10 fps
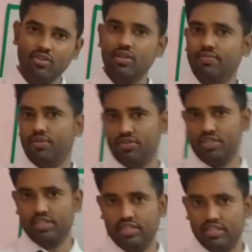the
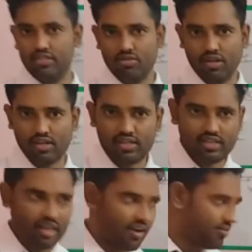photosynthesis work,
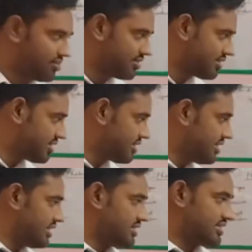now we will
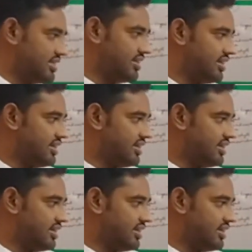see